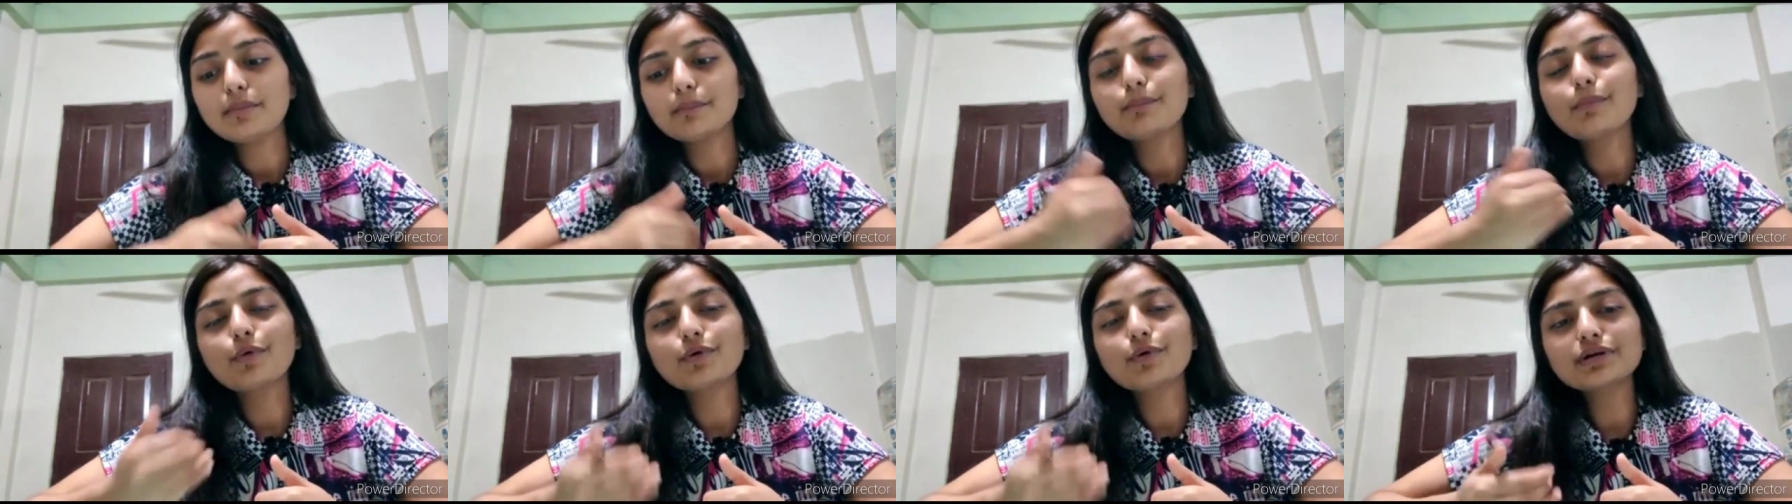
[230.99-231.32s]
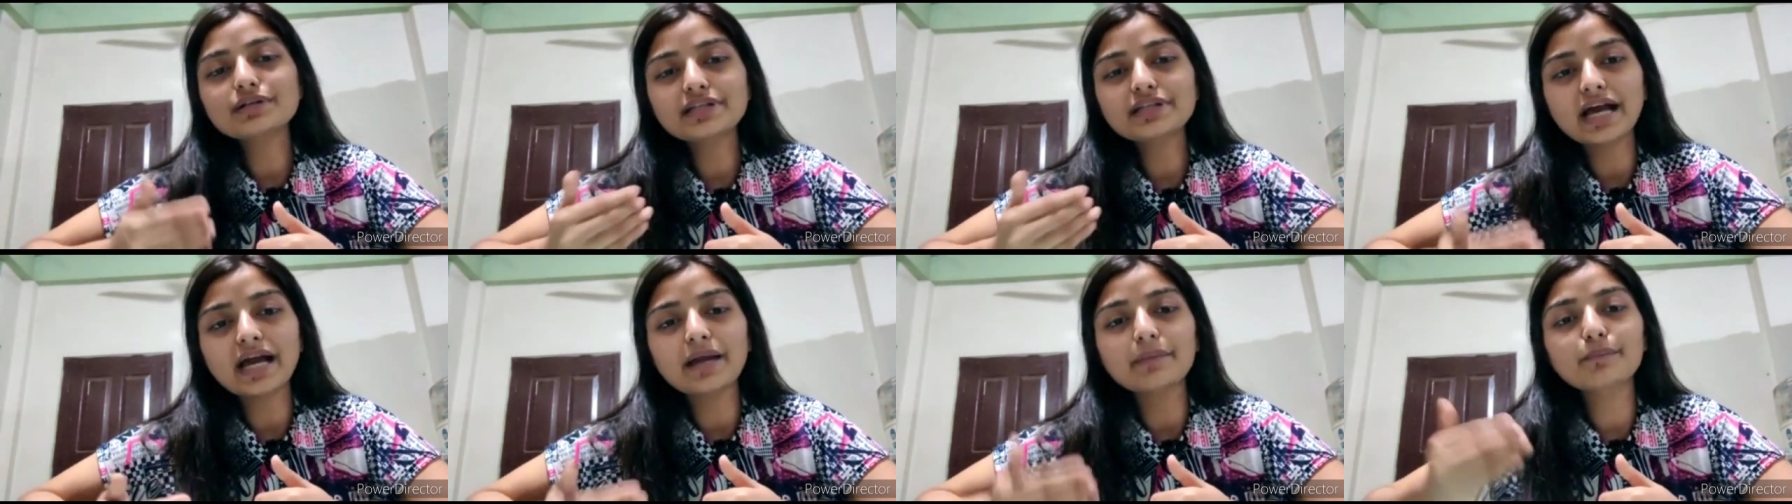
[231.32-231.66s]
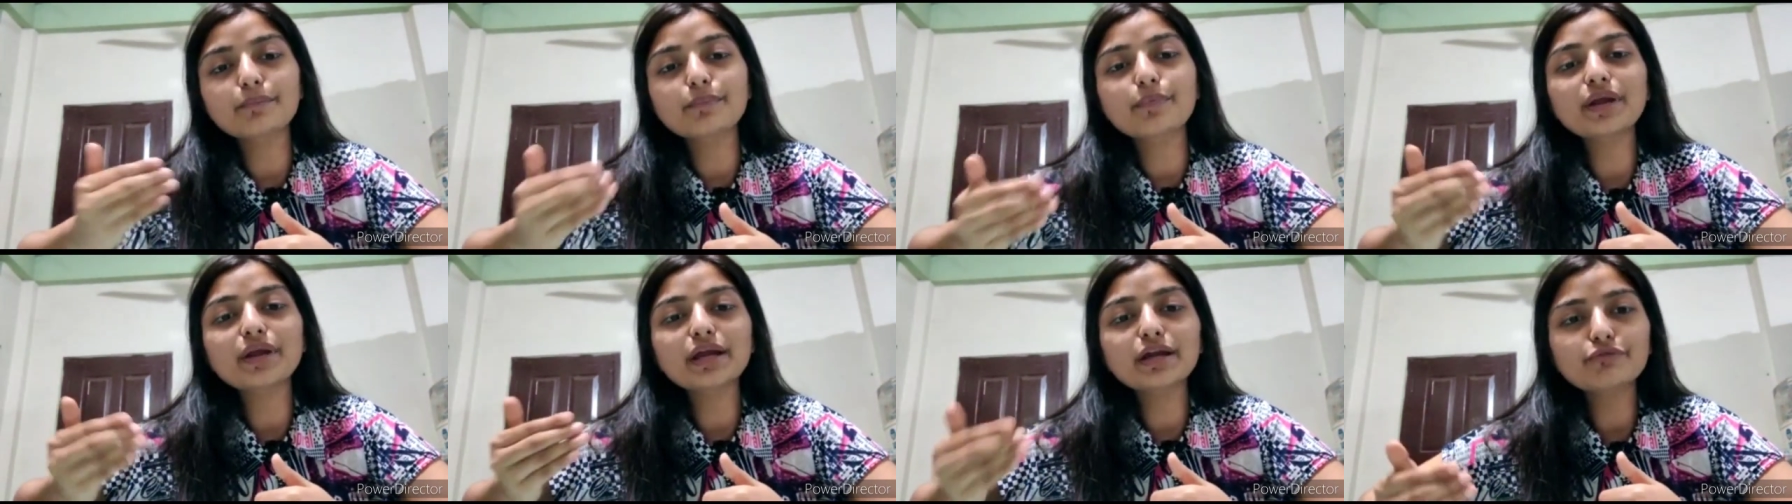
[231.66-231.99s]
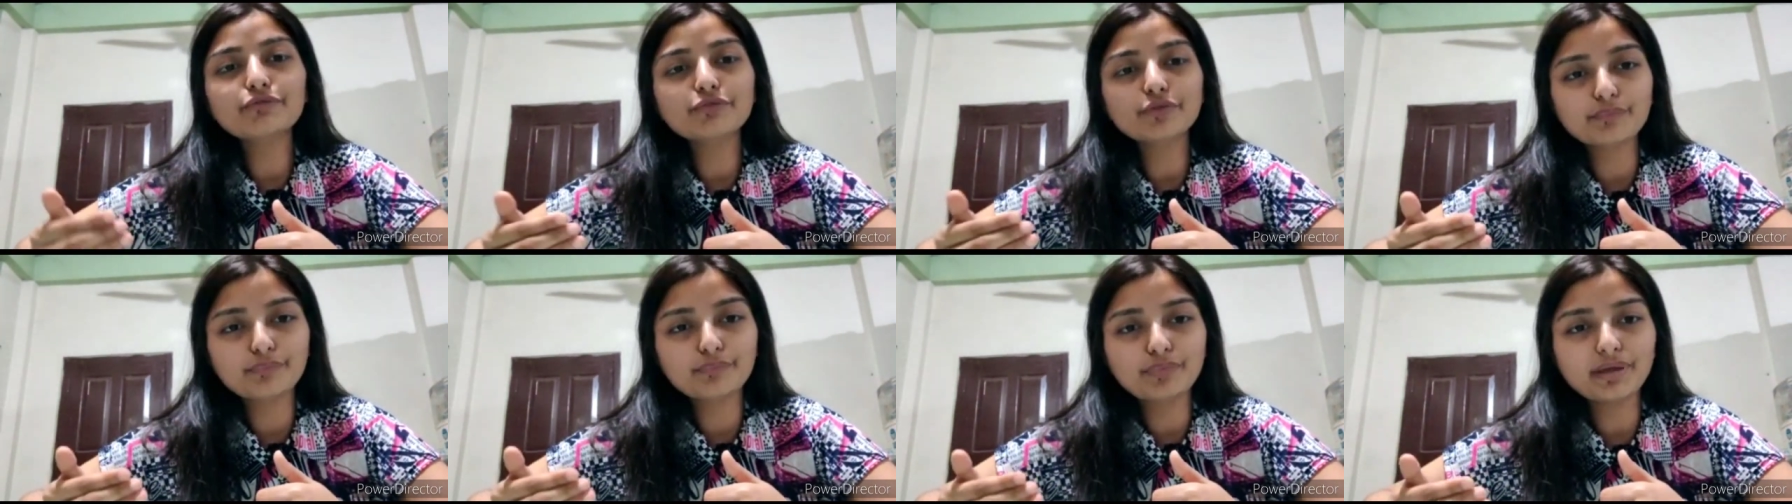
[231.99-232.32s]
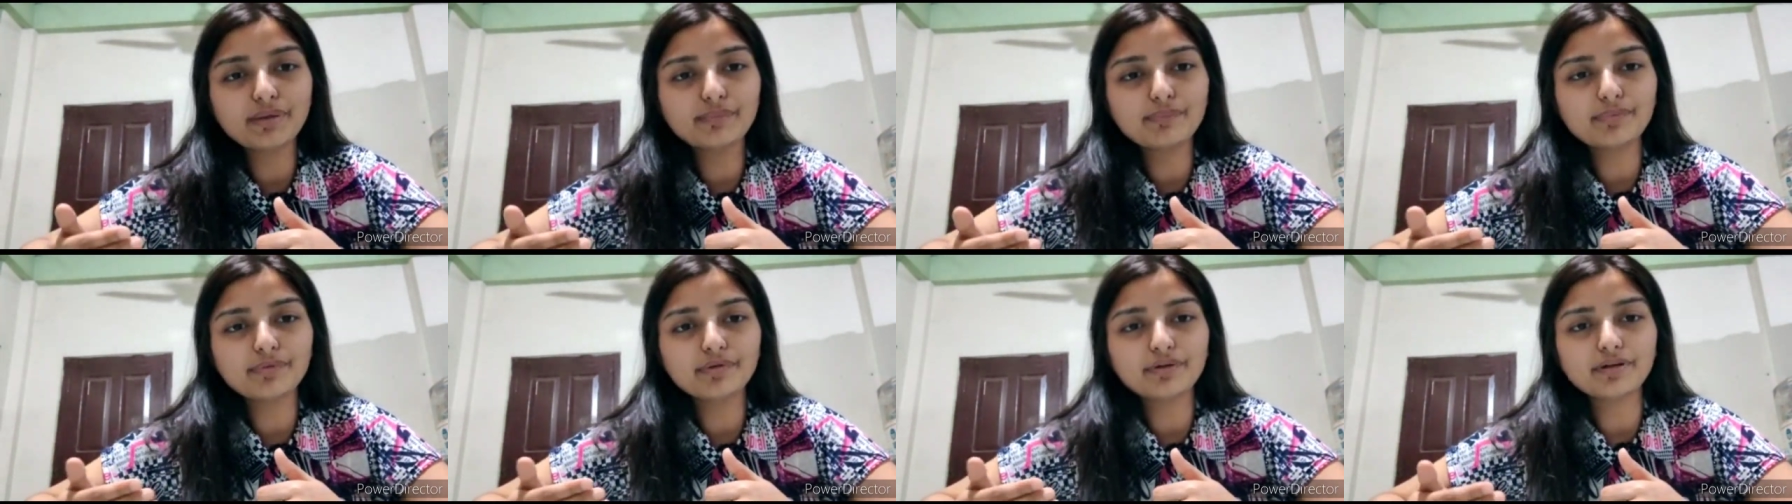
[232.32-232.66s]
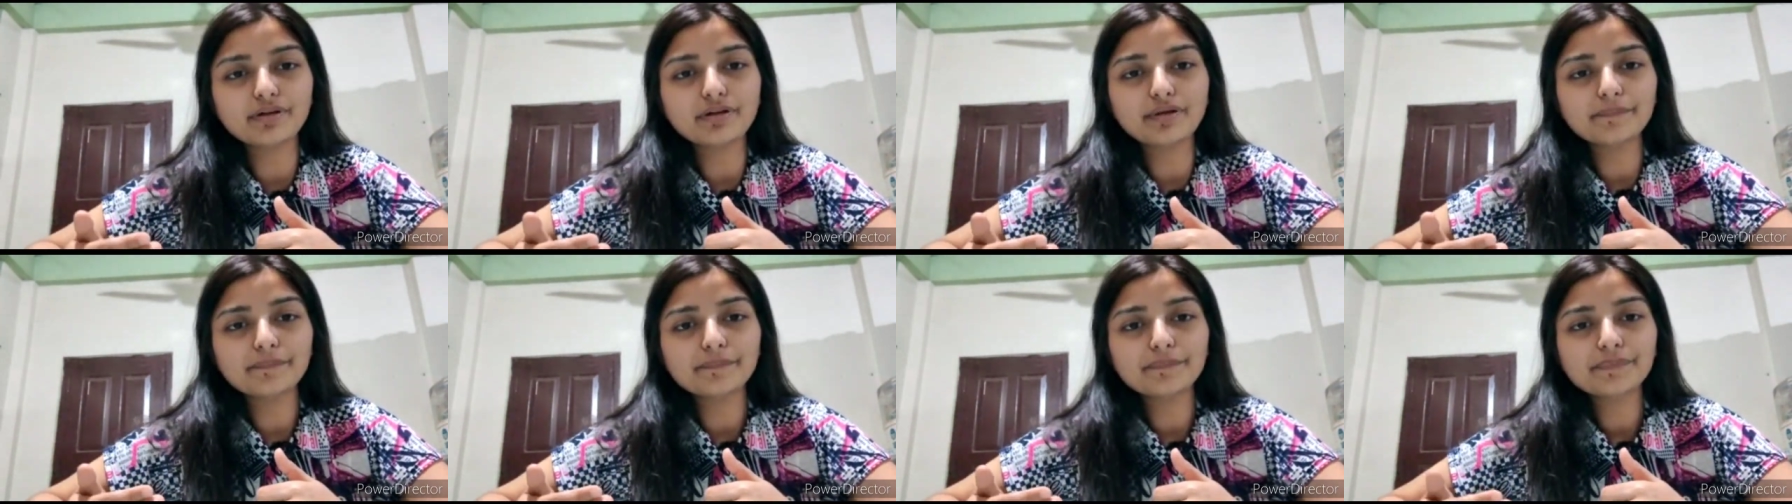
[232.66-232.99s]
more time praying for
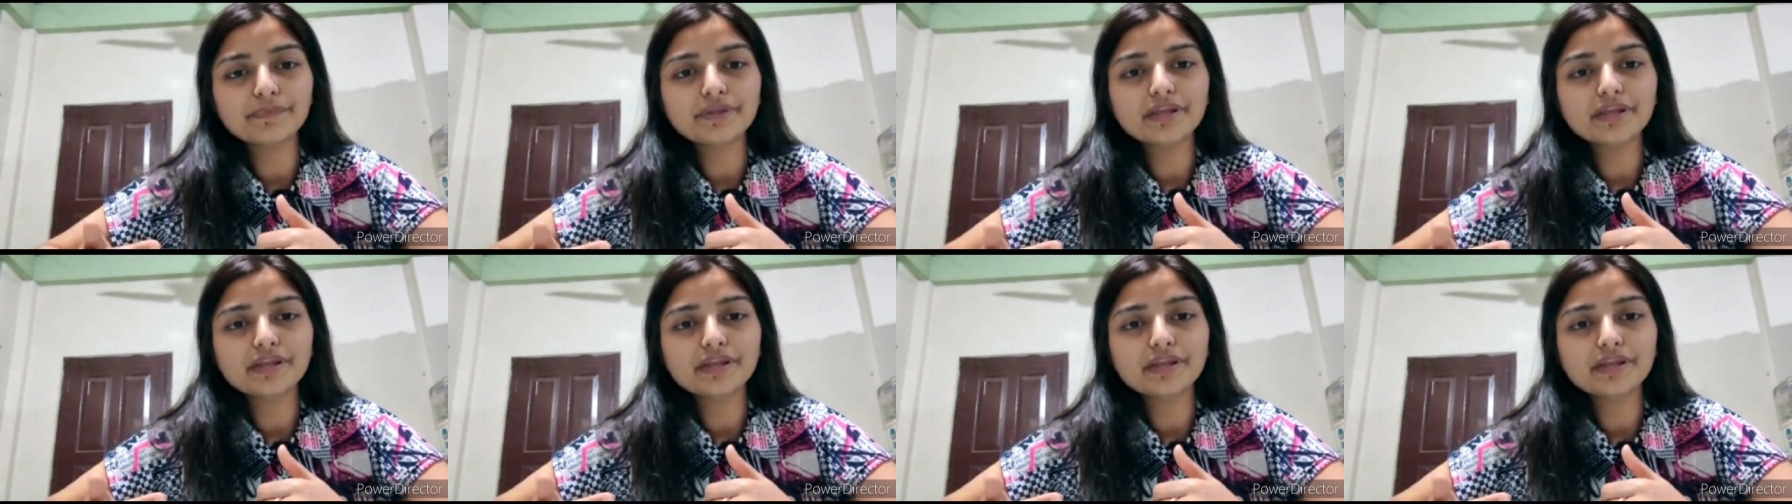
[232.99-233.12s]
people